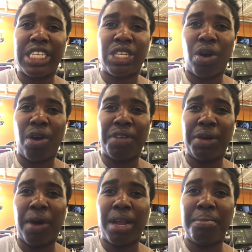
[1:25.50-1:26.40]
so if
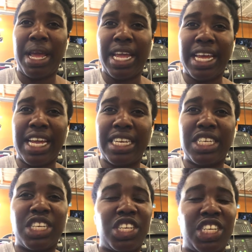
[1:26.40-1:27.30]
you want to make it,
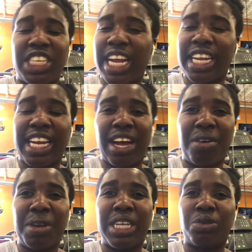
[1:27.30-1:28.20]
check it
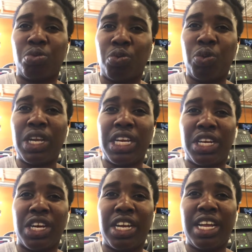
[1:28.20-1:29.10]
out. It's really
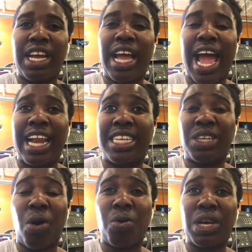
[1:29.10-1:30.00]
good, and it's
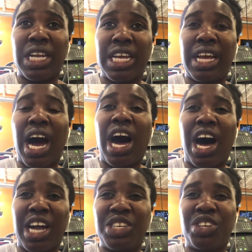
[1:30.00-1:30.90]
only
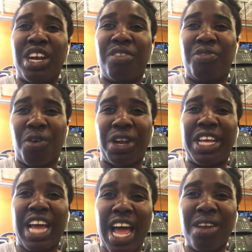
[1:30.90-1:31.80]
140
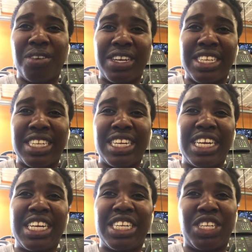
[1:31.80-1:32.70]

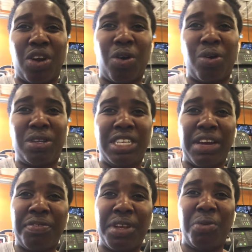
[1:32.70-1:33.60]
calories. So you
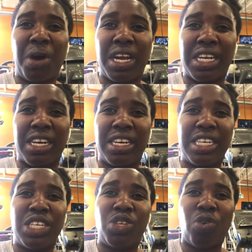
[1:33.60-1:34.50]
definitely want
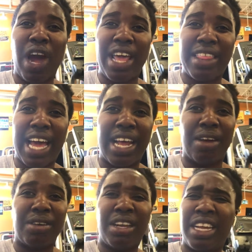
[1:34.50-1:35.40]
to try that
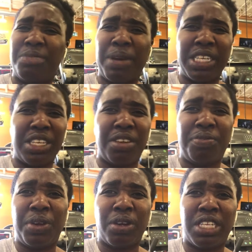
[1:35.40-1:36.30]
out, especially
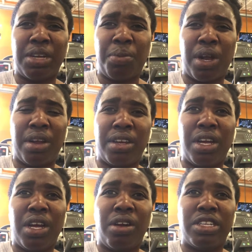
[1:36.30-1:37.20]
if you're someone
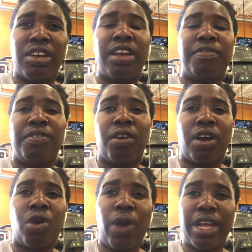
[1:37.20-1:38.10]
who's looking for
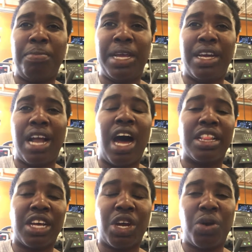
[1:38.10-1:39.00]
a quick meal
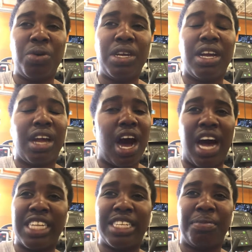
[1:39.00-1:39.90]
on the go.
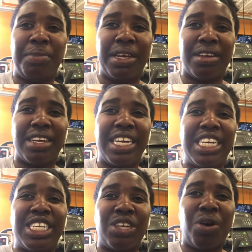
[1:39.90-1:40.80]
Awesome meal.
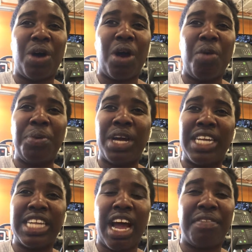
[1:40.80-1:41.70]
So I hope you
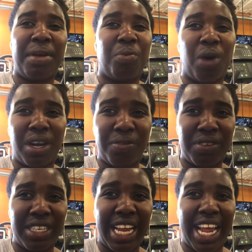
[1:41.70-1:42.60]
guys have a
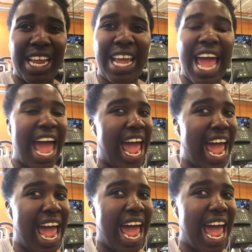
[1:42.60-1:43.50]
wonderful day,
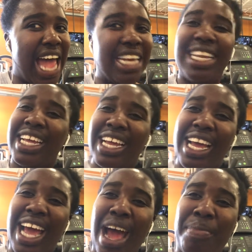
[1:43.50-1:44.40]
and
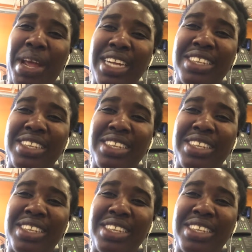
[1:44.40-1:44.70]
happy